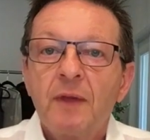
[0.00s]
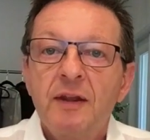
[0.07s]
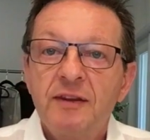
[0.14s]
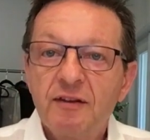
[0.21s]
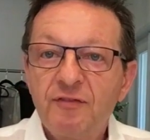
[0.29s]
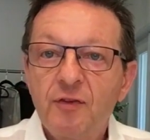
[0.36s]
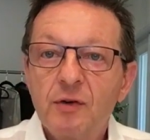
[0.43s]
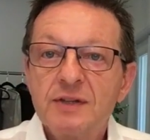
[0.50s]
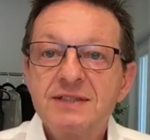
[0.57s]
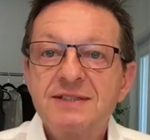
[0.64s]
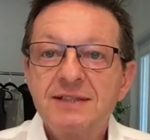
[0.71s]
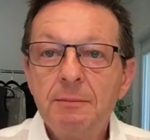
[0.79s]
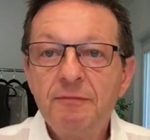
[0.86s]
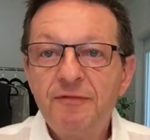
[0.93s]
Therefore,
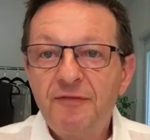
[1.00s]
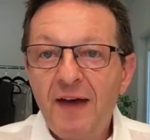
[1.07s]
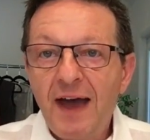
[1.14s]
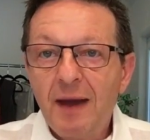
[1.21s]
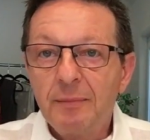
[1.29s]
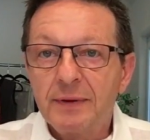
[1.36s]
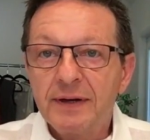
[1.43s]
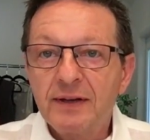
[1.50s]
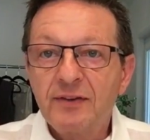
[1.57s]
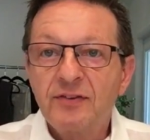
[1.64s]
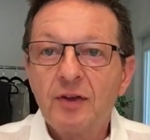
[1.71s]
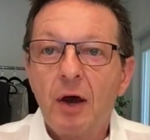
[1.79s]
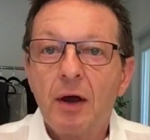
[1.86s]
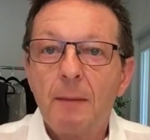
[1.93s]
some
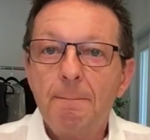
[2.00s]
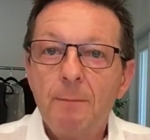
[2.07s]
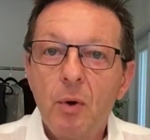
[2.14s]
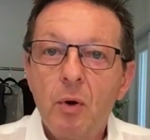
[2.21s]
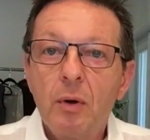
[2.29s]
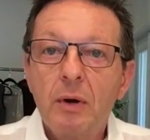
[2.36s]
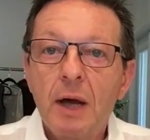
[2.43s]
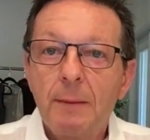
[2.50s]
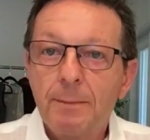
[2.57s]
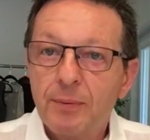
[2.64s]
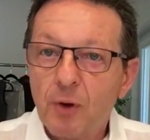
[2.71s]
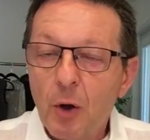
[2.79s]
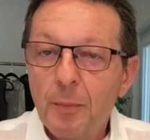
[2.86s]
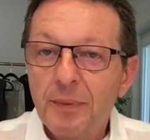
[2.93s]
fabrics are more
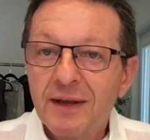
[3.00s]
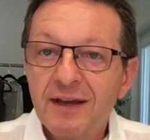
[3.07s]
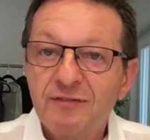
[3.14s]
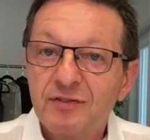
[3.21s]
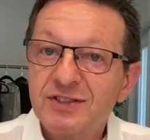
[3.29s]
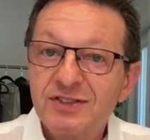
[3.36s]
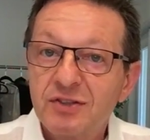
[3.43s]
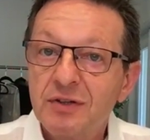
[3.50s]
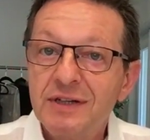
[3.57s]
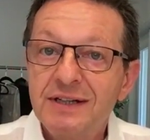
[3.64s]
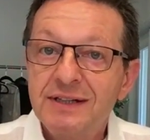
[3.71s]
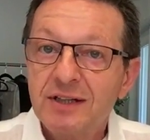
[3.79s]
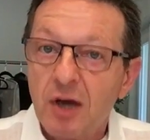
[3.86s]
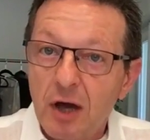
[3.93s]
appropriate for
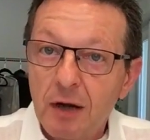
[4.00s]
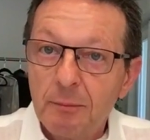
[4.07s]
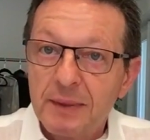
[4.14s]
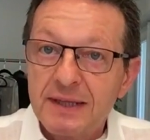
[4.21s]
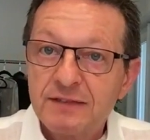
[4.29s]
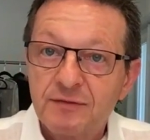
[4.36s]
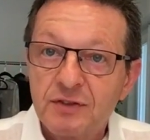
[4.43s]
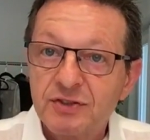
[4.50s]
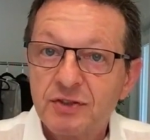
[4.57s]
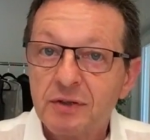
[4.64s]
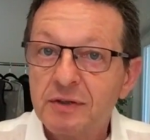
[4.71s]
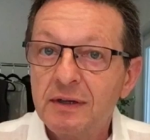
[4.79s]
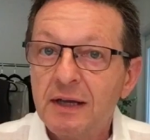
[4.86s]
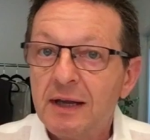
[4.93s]
certain garments, for
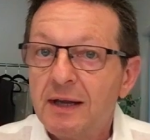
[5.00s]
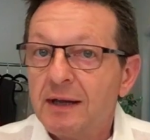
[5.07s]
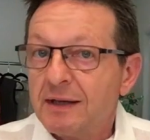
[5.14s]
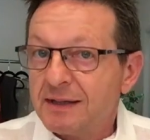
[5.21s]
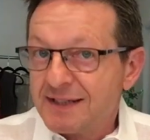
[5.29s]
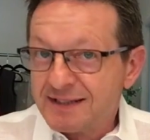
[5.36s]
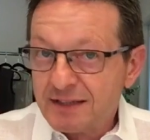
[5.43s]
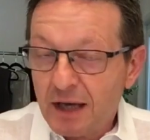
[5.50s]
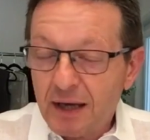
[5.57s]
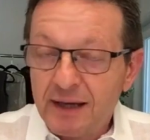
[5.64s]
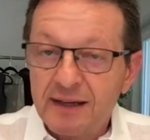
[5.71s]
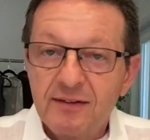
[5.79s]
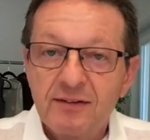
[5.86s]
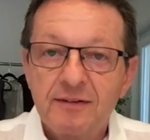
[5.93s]
certain
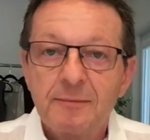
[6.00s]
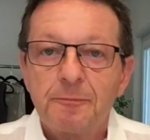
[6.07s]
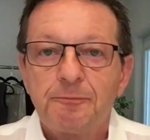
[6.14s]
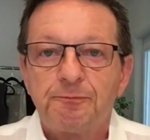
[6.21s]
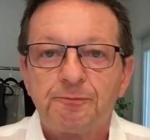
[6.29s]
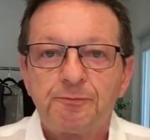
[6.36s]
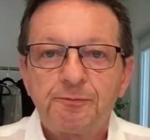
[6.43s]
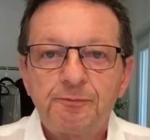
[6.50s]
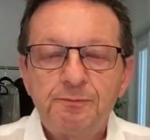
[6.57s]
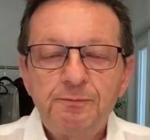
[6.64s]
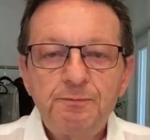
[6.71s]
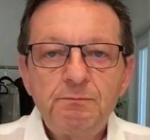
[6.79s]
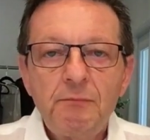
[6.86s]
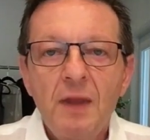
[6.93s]
designs.
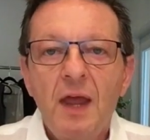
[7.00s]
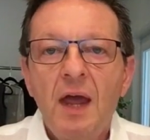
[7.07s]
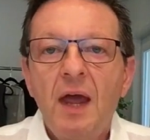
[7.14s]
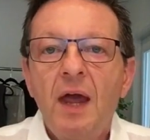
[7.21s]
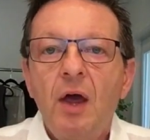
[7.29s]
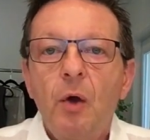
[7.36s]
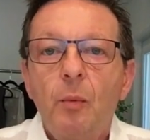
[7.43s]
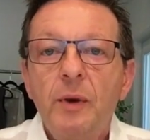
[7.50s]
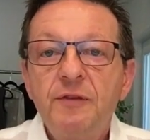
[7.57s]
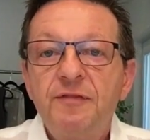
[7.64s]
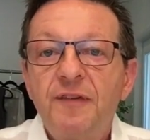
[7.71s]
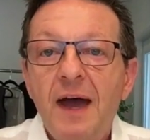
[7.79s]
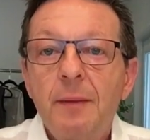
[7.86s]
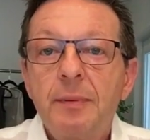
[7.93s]
With
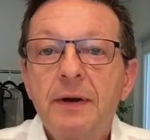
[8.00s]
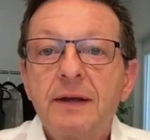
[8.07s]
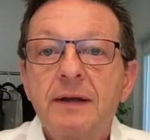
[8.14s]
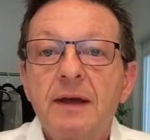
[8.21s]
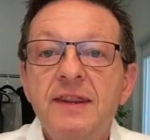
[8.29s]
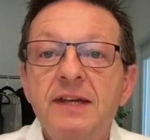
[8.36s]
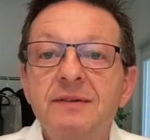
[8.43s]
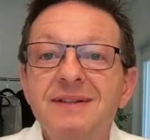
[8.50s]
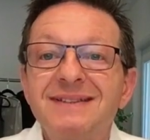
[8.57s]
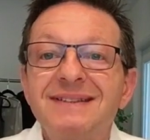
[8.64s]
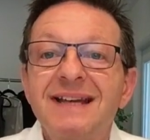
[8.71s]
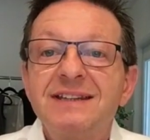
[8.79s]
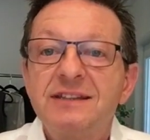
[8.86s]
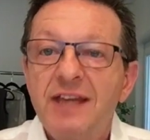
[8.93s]
fabric, there
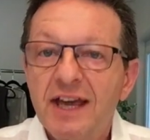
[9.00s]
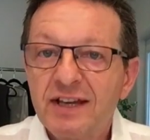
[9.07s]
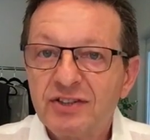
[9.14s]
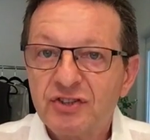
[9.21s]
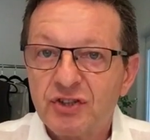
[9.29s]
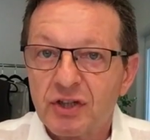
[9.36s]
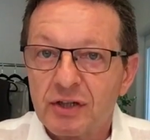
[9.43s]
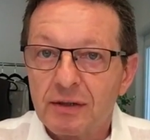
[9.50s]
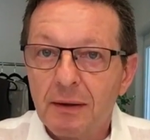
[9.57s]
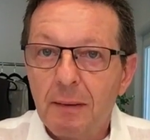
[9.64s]
is texture,